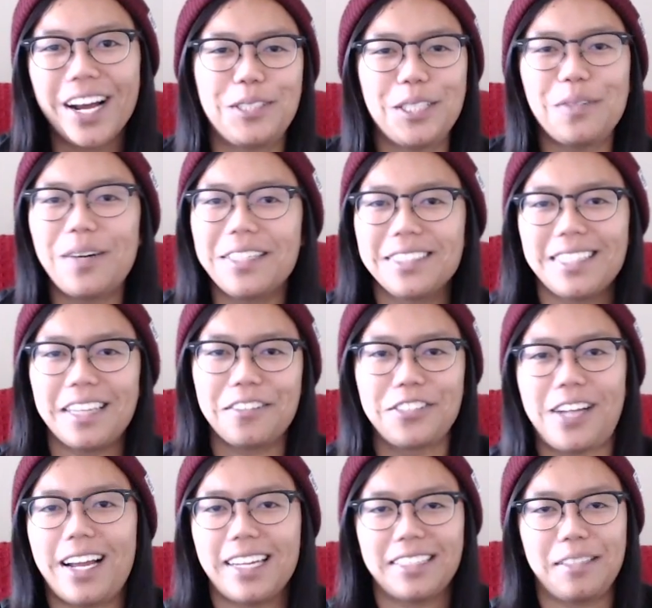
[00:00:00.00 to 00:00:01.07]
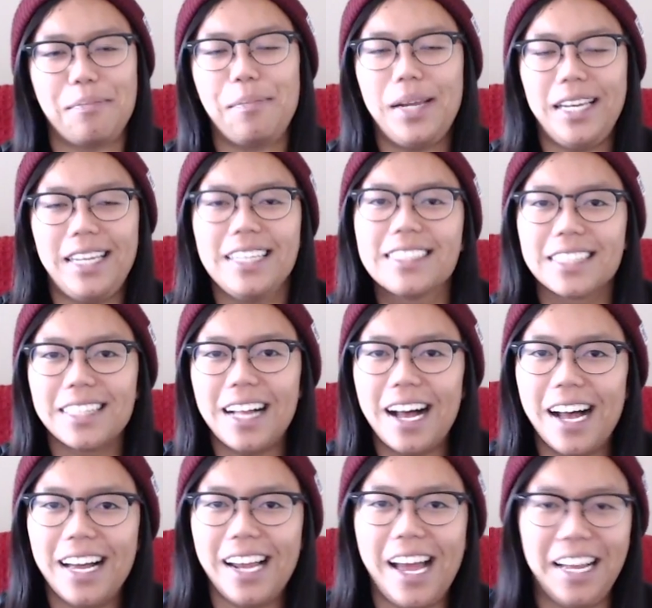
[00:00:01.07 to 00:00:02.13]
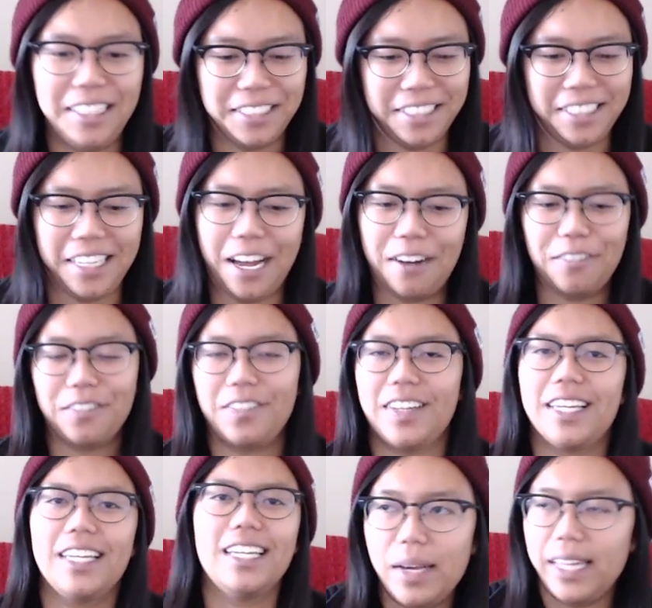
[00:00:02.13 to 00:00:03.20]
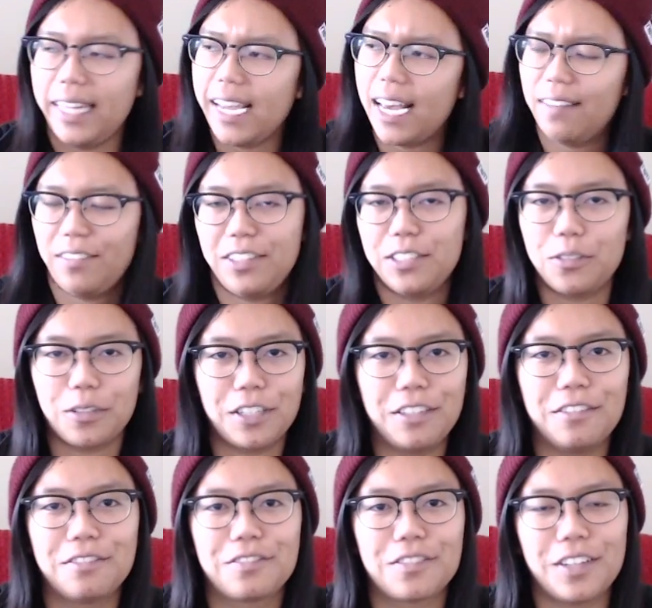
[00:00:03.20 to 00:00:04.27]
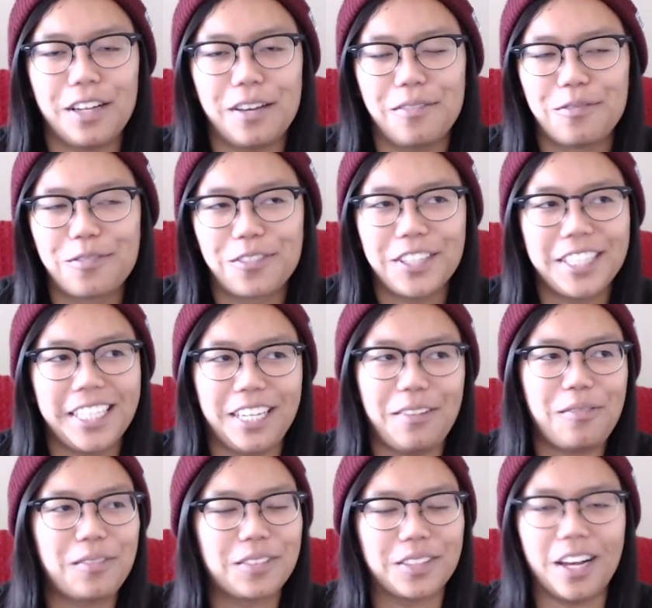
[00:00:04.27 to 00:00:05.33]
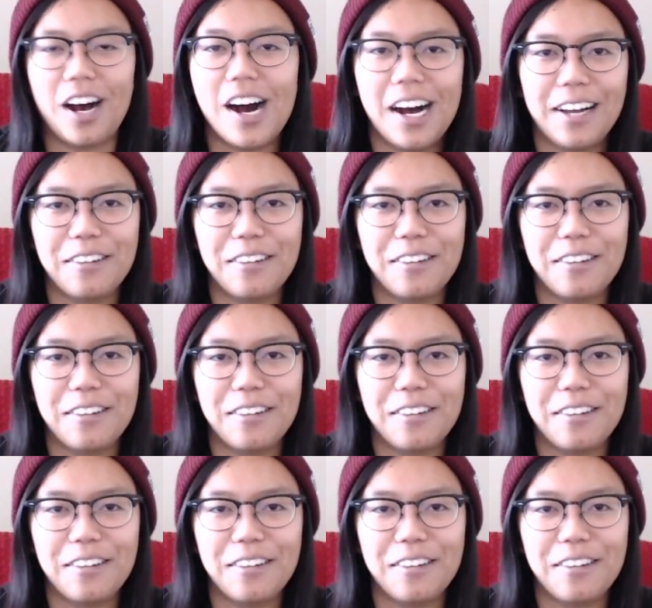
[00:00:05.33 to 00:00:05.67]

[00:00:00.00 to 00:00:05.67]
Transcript: She wears leather jackets and beanies a lot, hence the outfit. And they have this sort of really odd